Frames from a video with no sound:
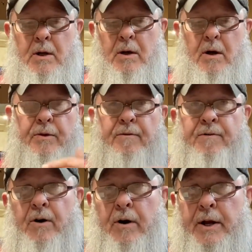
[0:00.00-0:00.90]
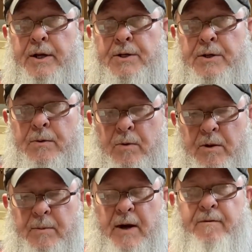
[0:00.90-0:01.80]
on the far edge with
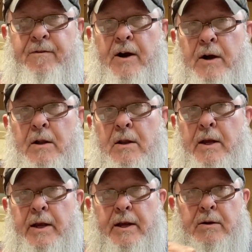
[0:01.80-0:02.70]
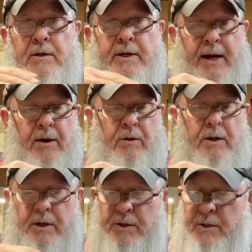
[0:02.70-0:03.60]
my file angled down,
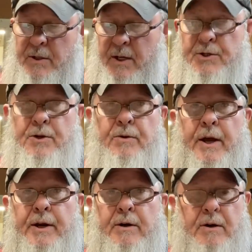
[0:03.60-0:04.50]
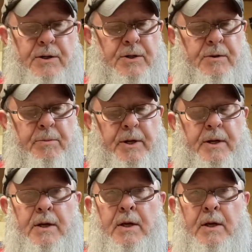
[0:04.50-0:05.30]
and I'll show that here in just a minute,